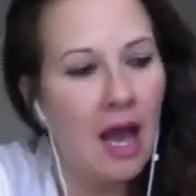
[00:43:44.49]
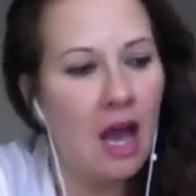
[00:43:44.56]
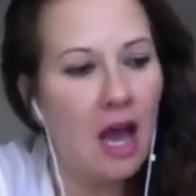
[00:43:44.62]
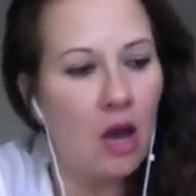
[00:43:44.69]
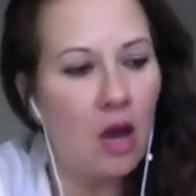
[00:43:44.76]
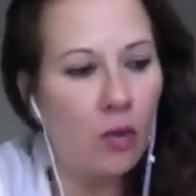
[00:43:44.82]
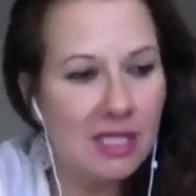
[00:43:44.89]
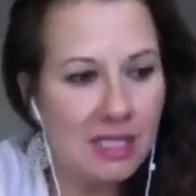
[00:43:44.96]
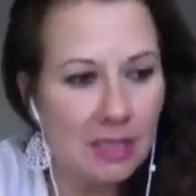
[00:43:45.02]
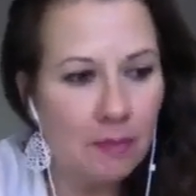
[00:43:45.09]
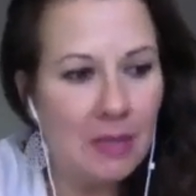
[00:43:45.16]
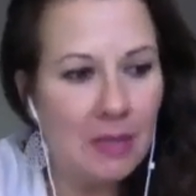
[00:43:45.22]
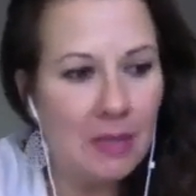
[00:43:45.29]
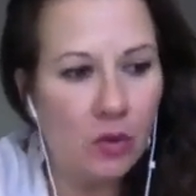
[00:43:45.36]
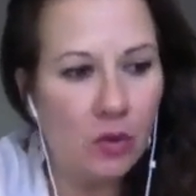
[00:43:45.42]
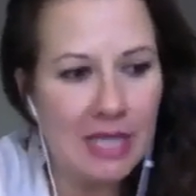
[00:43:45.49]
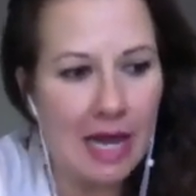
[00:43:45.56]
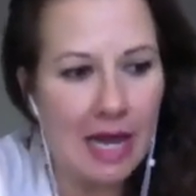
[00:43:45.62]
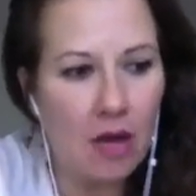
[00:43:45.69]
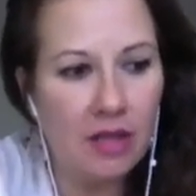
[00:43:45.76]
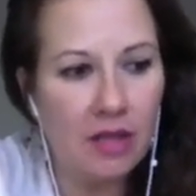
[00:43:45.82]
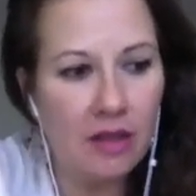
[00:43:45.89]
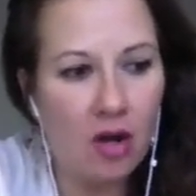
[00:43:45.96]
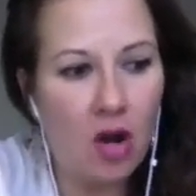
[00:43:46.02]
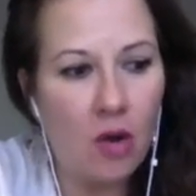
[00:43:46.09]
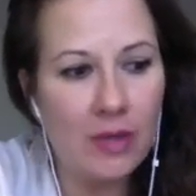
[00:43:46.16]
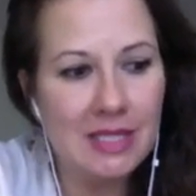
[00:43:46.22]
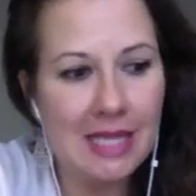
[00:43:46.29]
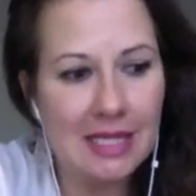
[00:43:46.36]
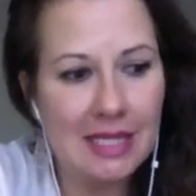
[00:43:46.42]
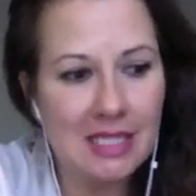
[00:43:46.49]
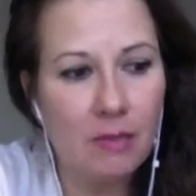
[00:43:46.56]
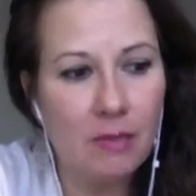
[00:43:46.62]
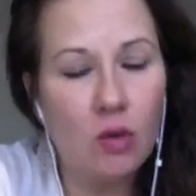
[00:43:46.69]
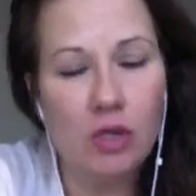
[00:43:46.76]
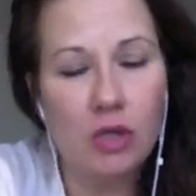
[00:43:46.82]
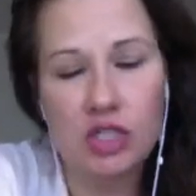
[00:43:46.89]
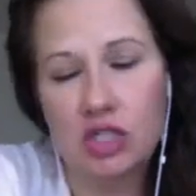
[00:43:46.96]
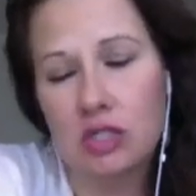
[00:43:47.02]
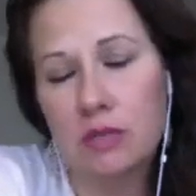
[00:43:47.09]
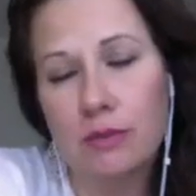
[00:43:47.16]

I always sit people down and they're always asking me questions.